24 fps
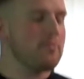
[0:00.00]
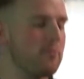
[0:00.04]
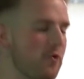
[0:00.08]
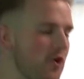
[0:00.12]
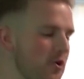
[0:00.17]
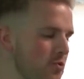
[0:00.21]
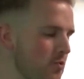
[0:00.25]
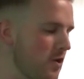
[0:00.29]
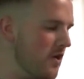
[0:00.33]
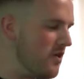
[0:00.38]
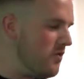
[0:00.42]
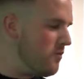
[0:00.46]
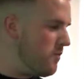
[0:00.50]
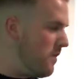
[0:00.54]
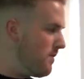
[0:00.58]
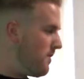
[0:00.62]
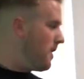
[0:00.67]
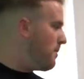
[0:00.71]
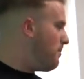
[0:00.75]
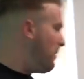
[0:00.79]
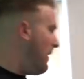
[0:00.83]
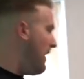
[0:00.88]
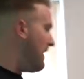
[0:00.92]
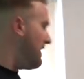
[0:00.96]
You're probably wondering why
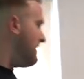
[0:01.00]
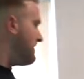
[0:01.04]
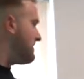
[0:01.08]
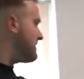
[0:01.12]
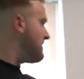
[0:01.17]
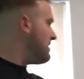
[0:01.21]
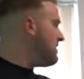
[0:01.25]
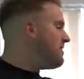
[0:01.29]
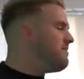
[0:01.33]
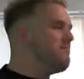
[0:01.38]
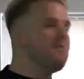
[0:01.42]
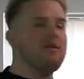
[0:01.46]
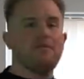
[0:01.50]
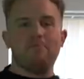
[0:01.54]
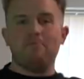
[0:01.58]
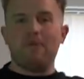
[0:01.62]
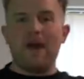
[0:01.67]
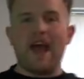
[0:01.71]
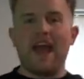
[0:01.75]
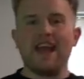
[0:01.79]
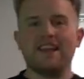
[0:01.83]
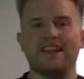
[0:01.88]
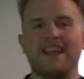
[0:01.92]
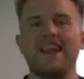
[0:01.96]
my bikes, my
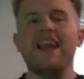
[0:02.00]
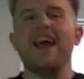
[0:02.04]
bed,